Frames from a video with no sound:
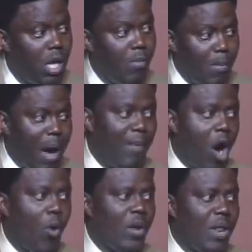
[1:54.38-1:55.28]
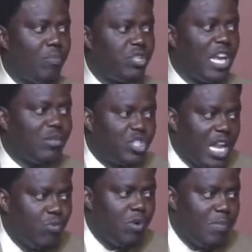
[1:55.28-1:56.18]
And my mama always let him
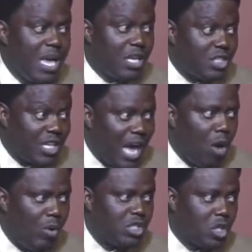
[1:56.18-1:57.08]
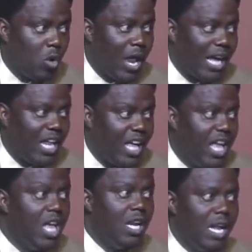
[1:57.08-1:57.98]
sleep with me, because see, I always told like it
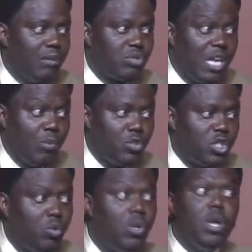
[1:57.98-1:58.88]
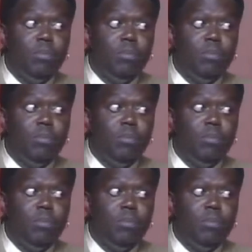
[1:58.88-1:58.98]
is, let him sleep with you.